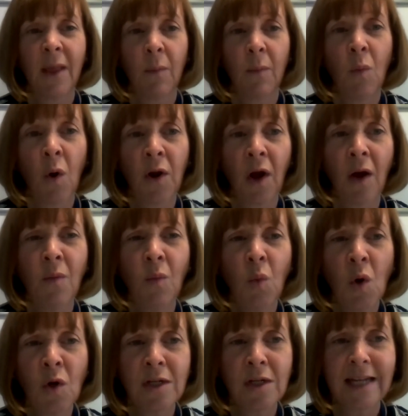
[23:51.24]
What I
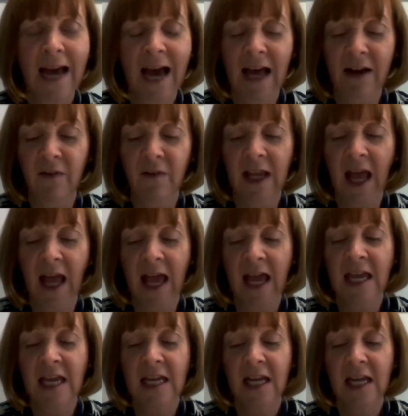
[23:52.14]
wouldn't
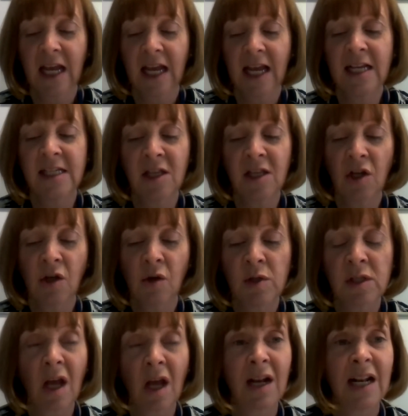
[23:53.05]
advocate is that you
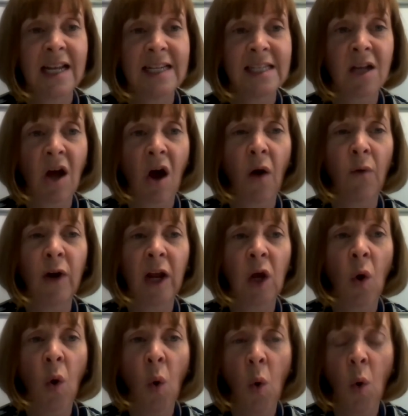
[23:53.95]
suddenly start
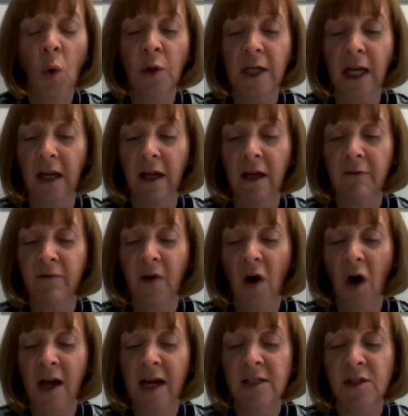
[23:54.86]
recording
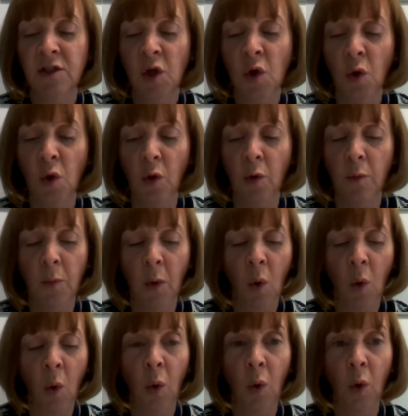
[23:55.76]
via Zoom
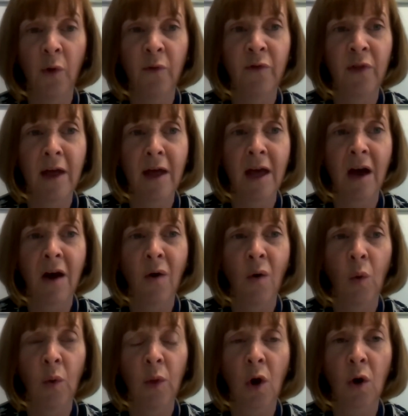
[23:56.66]
all the
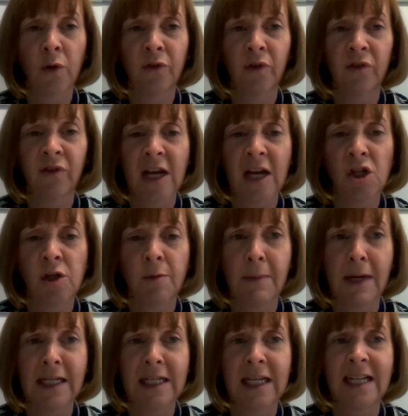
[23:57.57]
consultation
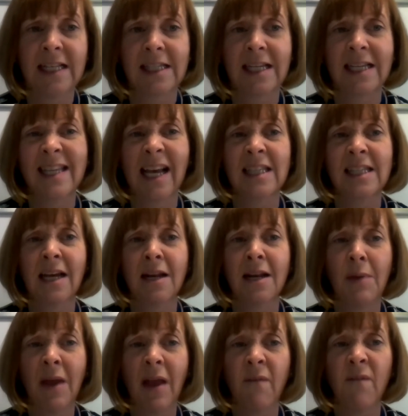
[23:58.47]
meetings, because that's
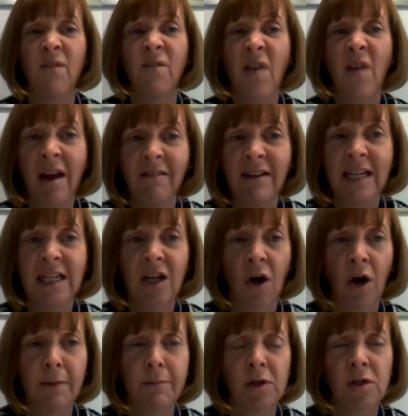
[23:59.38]
going to be very
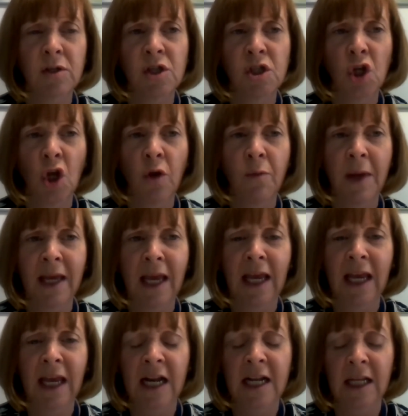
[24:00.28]
time consuming
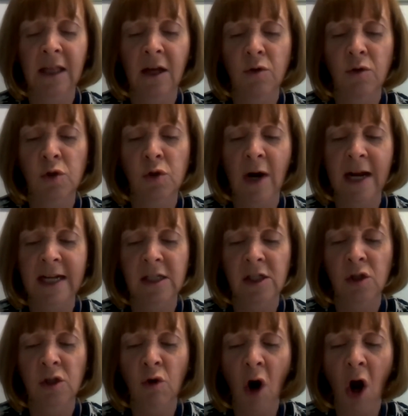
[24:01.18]
in getting those
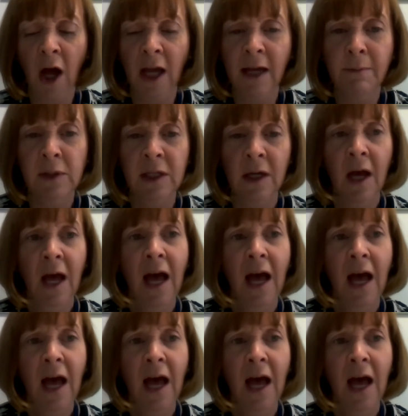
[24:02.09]
transcribed,